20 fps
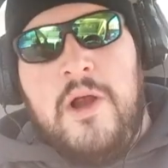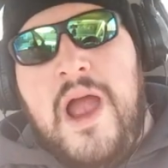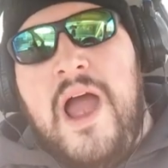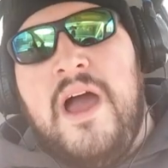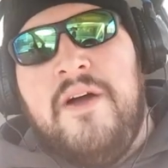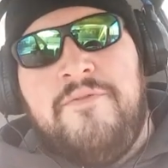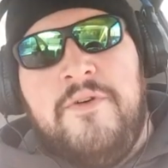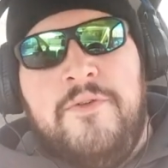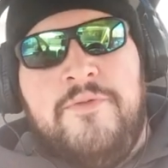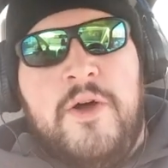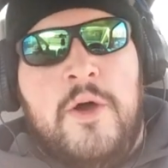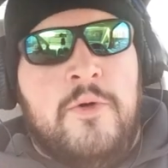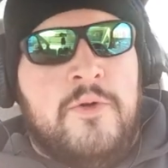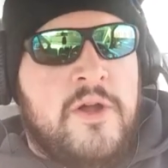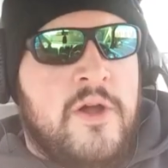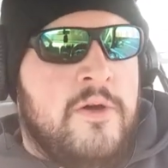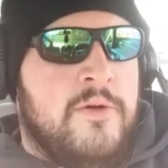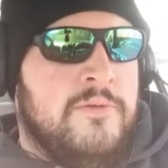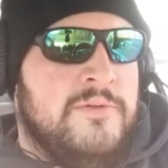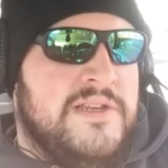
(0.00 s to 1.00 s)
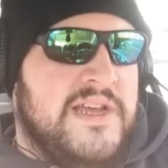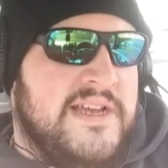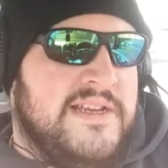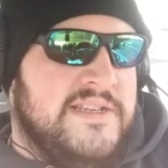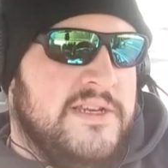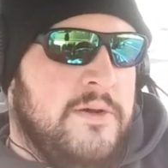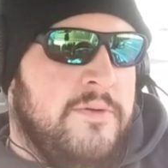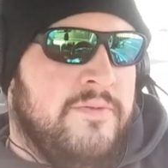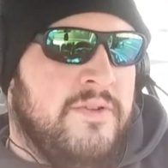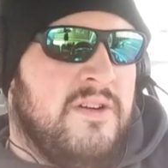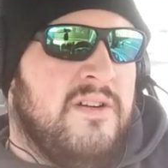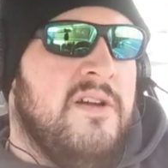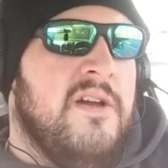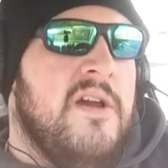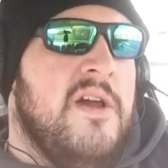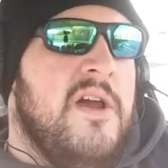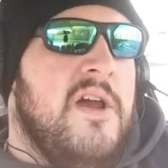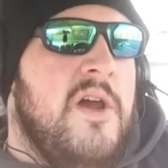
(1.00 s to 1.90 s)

half of Oko takes over,